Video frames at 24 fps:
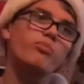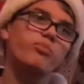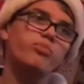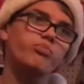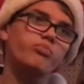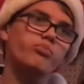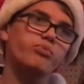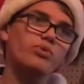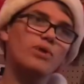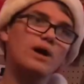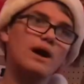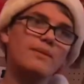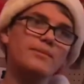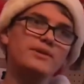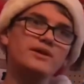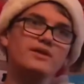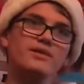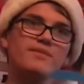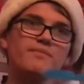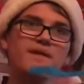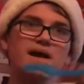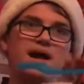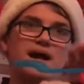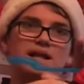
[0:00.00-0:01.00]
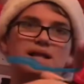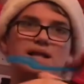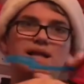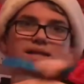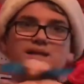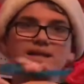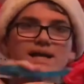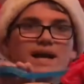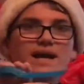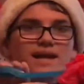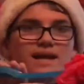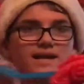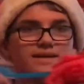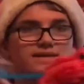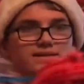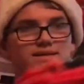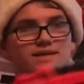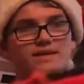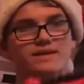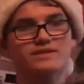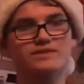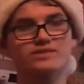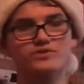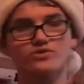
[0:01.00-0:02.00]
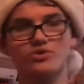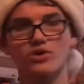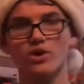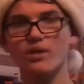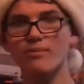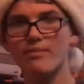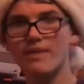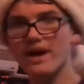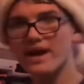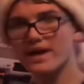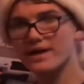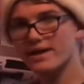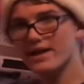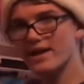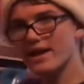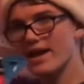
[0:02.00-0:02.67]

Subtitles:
Prime it in the back like that, has a nice drawback,